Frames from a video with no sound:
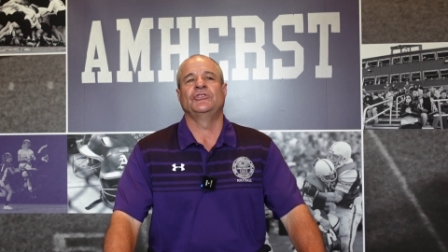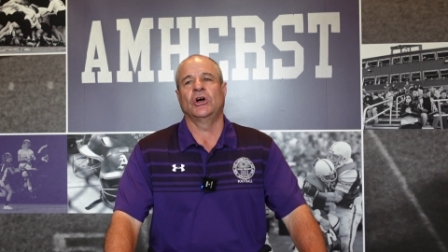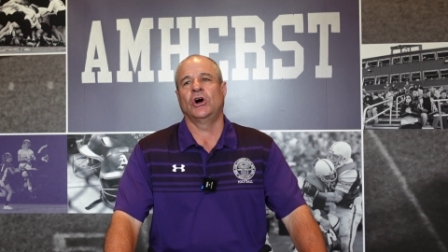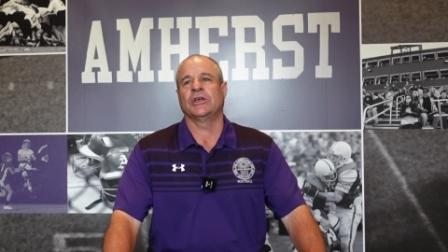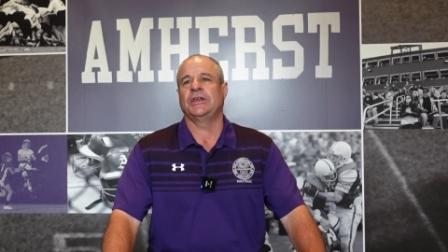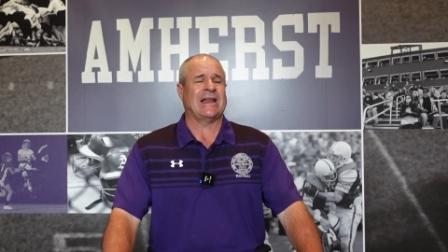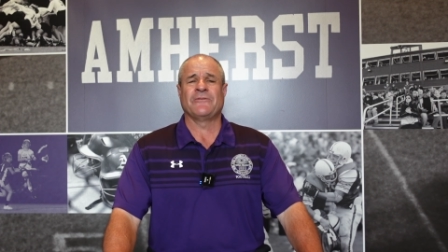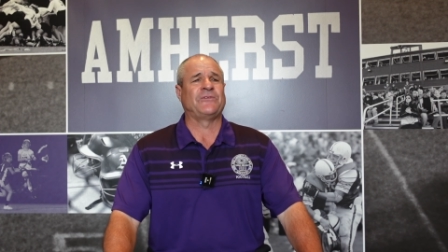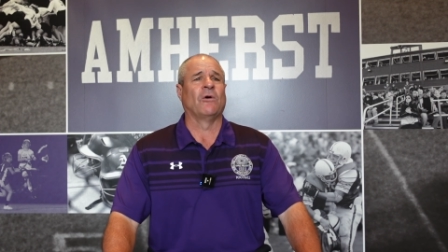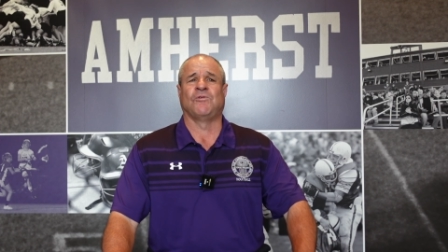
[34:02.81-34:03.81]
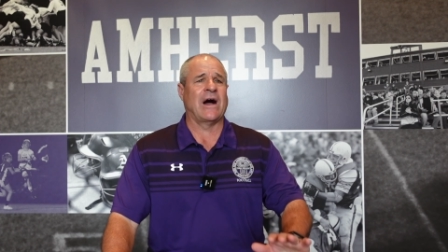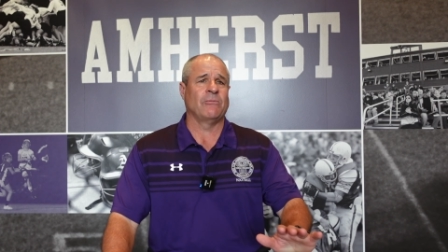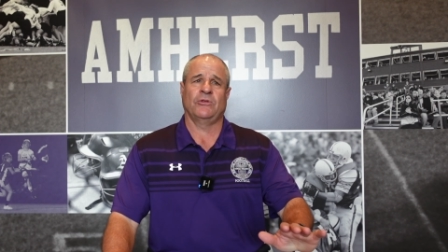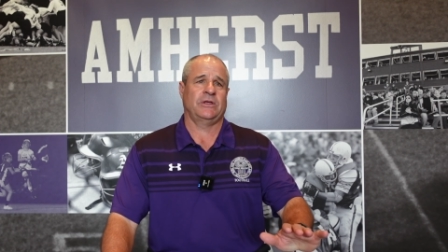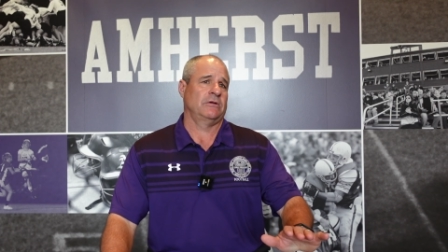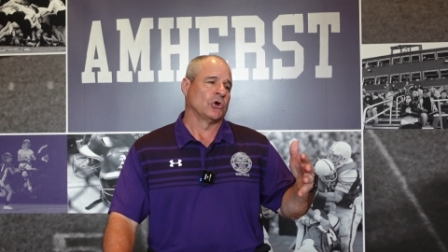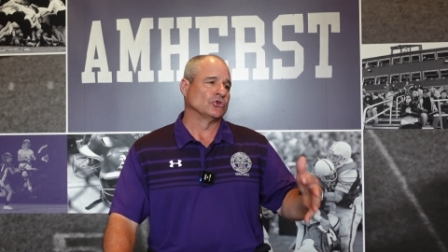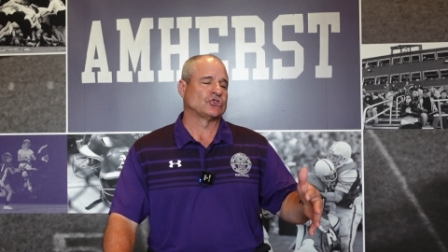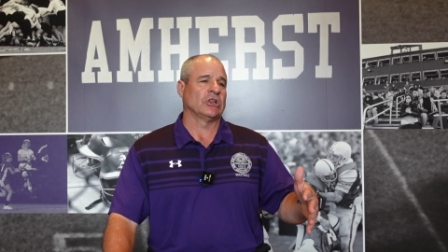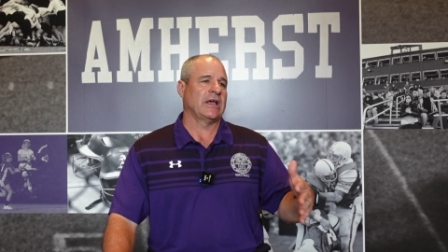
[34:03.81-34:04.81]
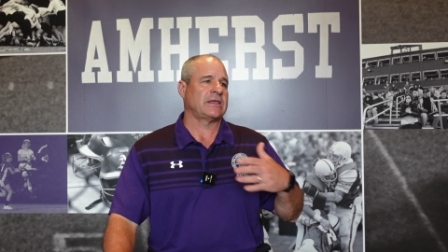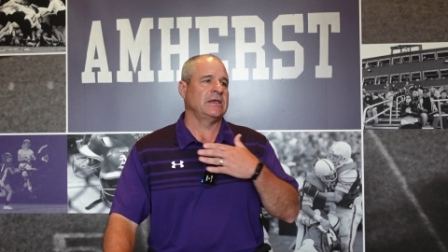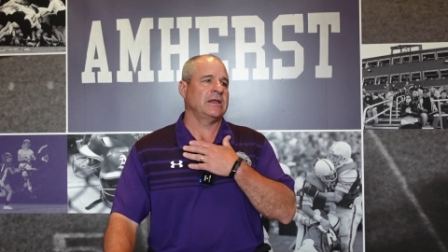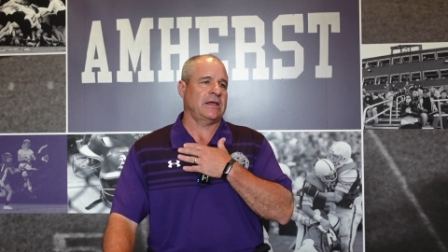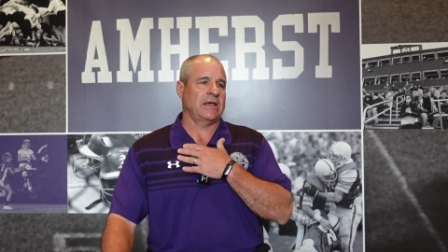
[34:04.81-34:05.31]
young, and I felt fine with it. Coach Sedlecki